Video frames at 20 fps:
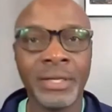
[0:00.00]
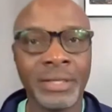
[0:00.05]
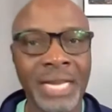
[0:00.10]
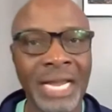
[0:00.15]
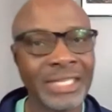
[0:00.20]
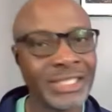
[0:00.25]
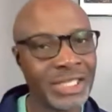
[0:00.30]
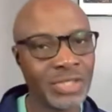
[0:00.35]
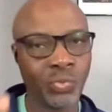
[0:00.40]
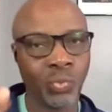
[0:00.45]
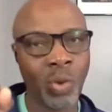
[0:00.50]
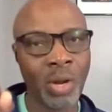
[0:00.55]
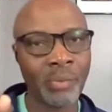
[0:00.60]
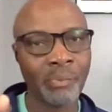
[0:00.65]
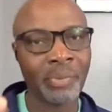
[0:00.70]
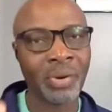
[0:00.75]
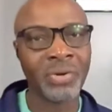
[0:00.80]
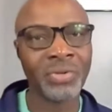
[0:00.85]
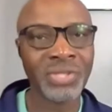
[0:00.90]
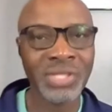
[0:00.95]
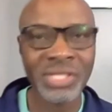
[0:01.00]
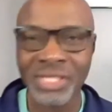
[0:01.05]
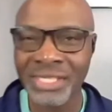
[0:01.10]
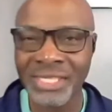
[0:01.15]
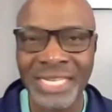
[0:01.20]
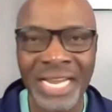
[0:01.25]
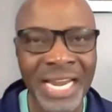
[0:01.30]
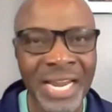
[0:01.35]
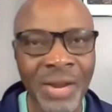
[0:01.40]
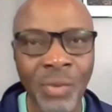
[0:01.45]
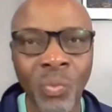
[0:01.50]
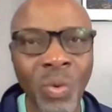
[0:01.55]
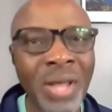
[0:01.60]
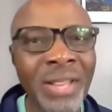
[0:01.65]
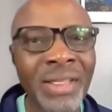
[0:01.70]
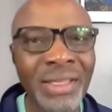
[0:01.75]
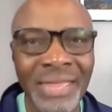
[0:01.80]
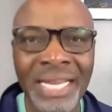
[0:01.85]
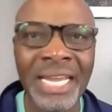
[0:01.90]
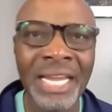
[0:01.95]
not just one person saying
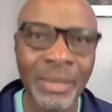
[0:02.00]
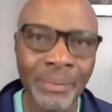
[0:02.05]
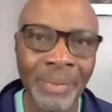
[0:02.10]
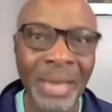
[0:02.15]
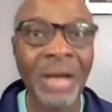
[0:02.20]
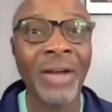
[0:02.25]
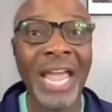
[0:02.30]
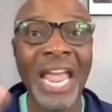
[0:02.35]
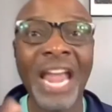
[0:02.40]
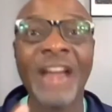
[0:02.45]
one thing about